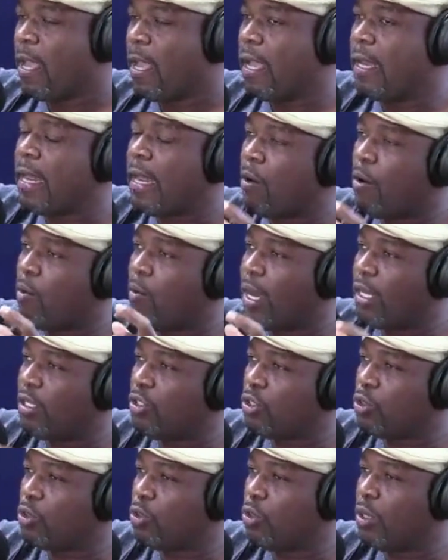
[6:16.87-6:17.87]
And I
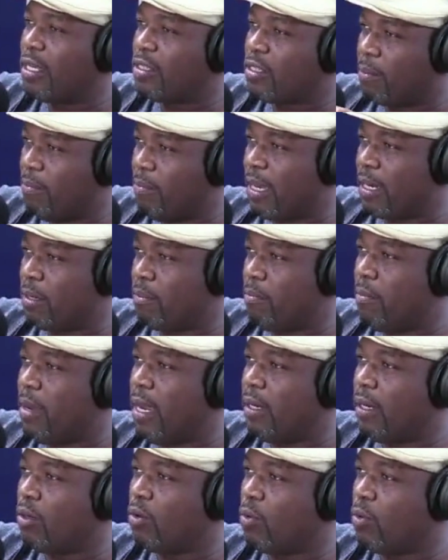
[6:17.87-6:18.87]
want you, as a married
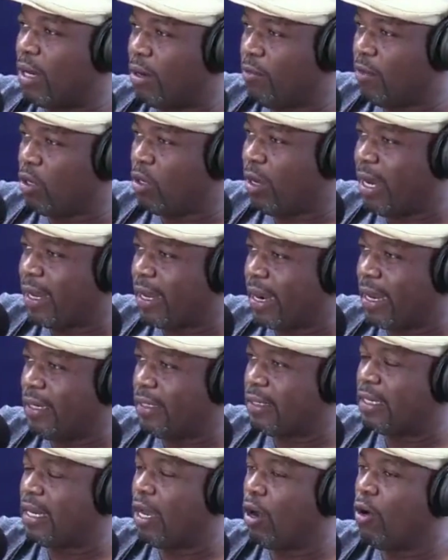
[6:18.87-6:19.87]
man, wherever you are
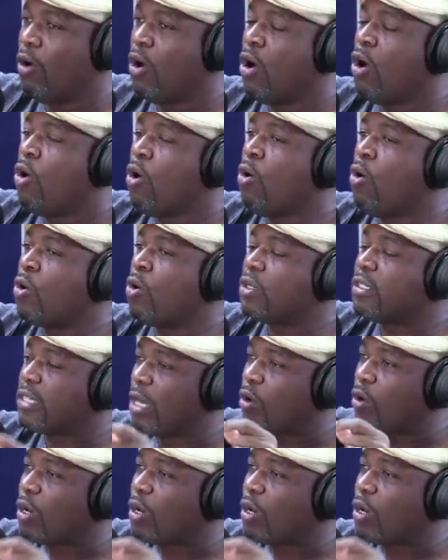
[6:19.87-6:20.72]
right now, and as